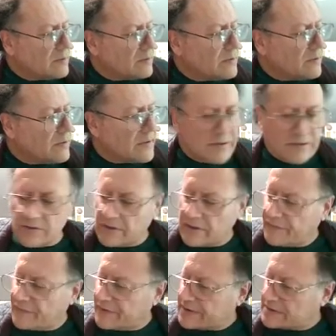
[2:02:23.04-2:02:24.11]
So there is no
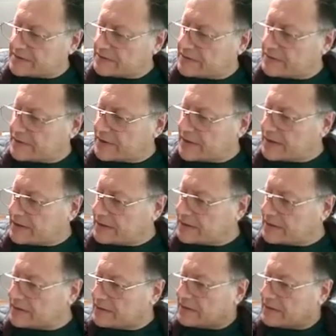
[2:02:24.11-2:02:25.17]
difference. Okay.
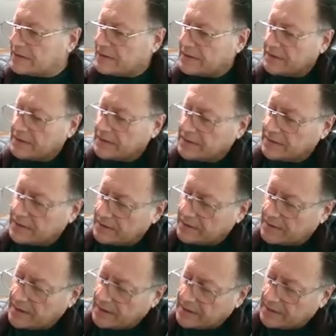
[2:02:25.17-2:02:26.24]

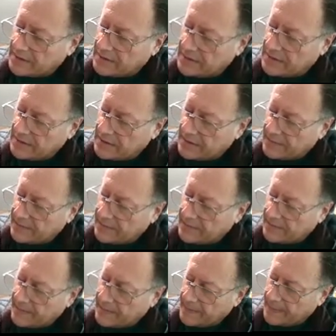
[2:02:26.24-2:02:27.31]
That the
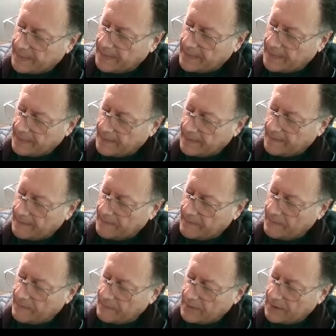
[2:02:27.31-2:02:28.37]

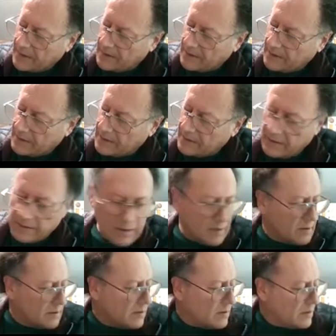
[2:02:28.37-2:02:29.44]
mean.
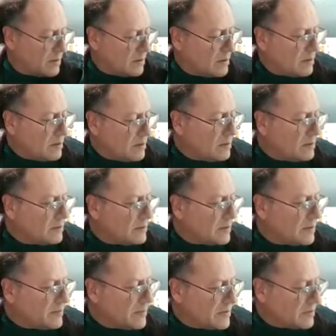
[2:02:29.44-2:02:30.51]

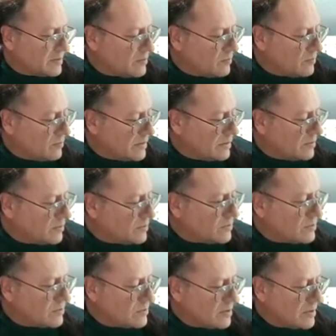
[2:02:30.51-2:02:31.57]
Let me complete
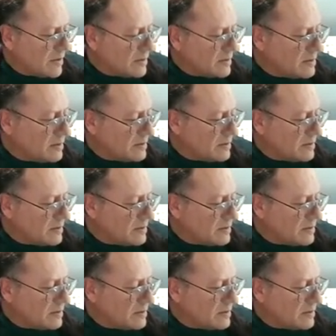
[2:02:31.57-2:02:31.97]
just that.